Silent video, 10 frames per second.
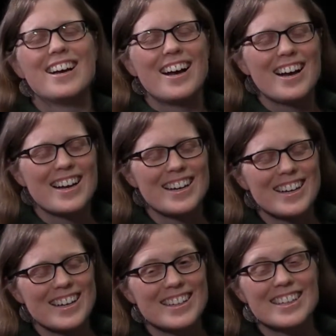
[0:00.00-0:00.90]

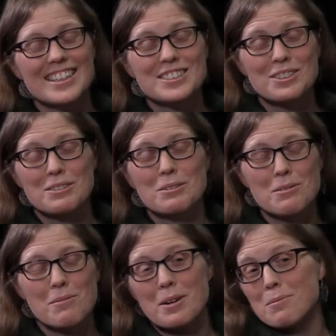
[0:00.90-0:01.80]
Uh, yeah.
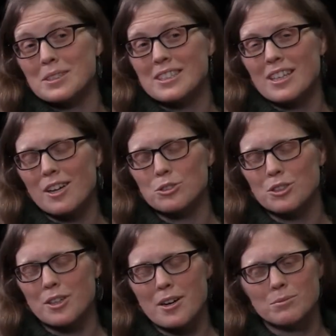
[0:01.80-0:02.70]
So my name is Kendra
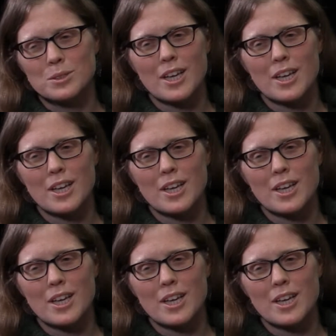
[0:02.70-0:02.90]
Grams.